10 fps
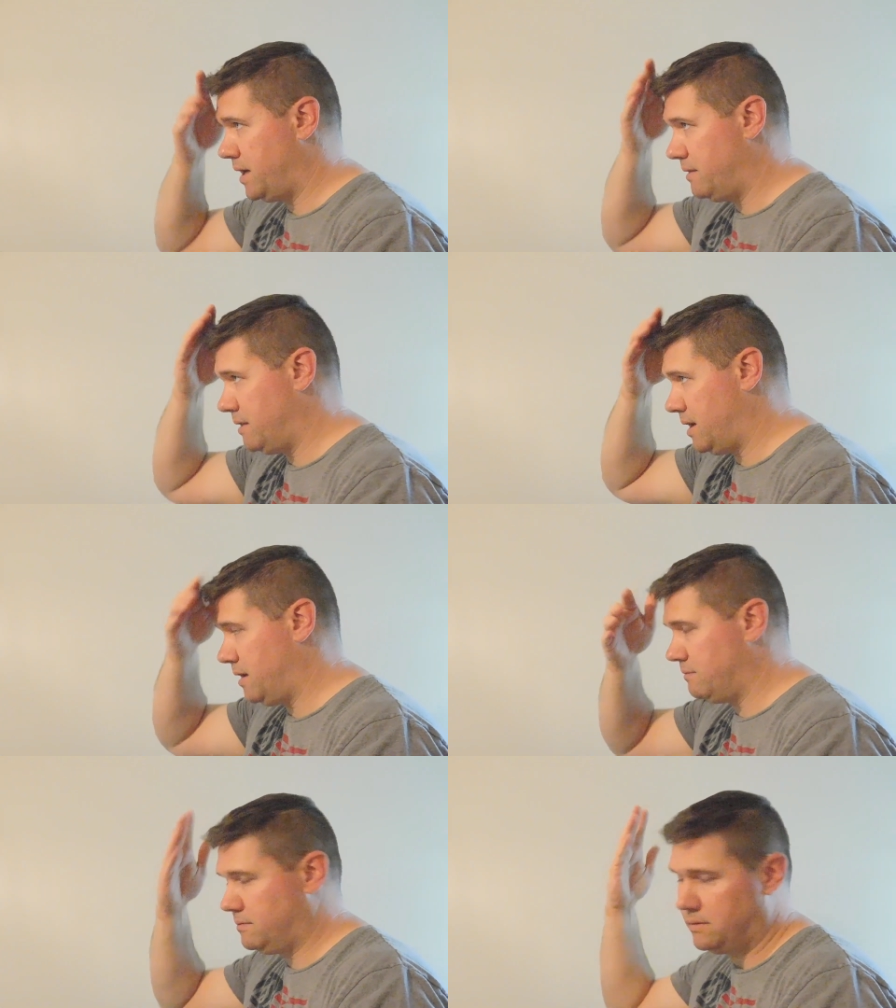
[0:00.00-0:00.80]
and
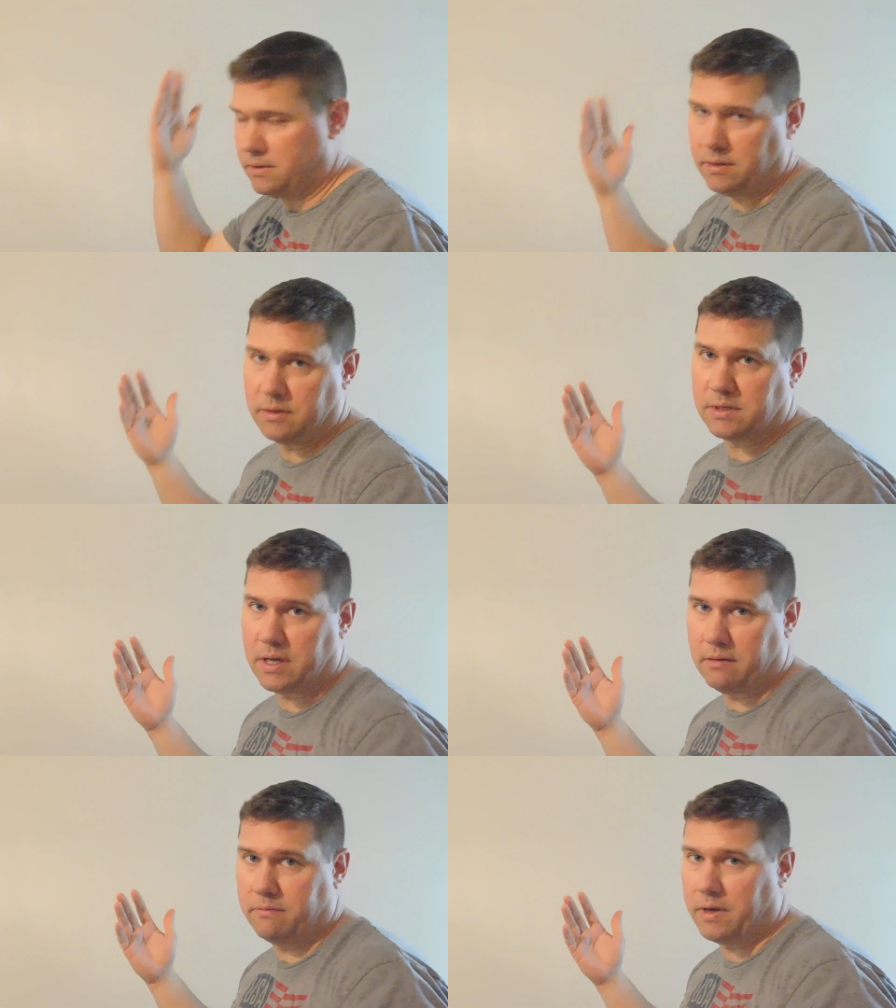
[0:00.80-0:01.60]
then it looks
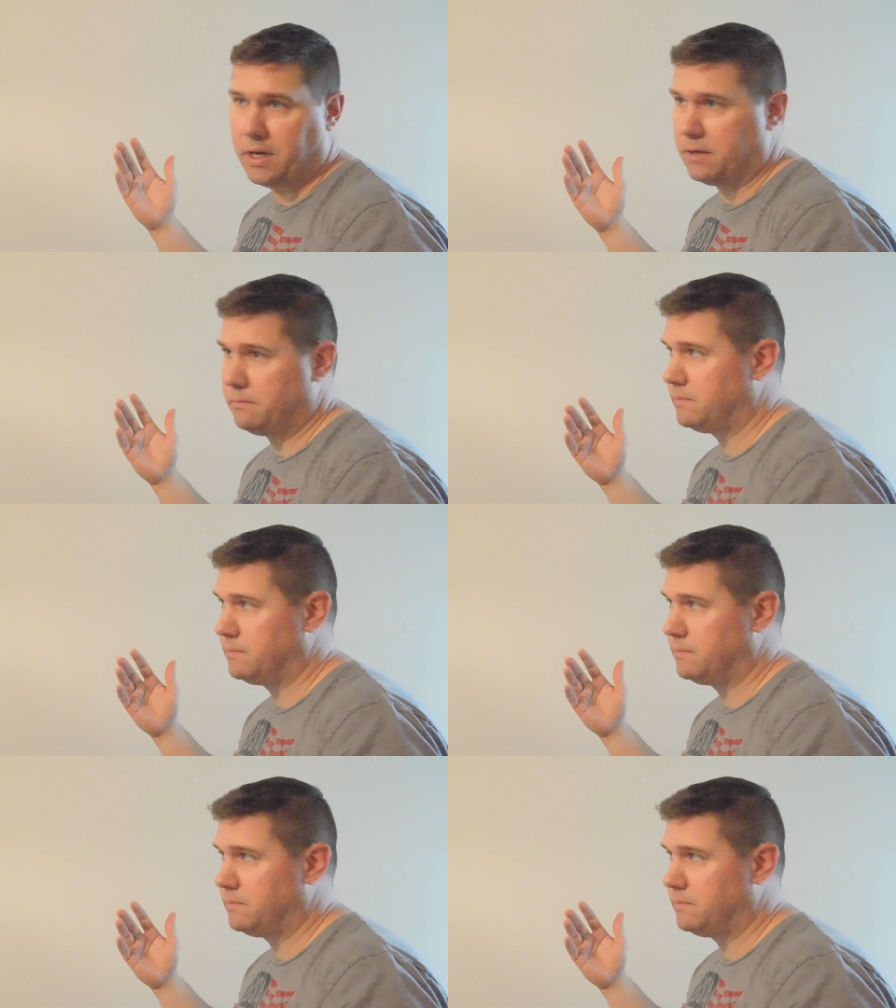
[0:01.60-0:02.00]
kind of funny.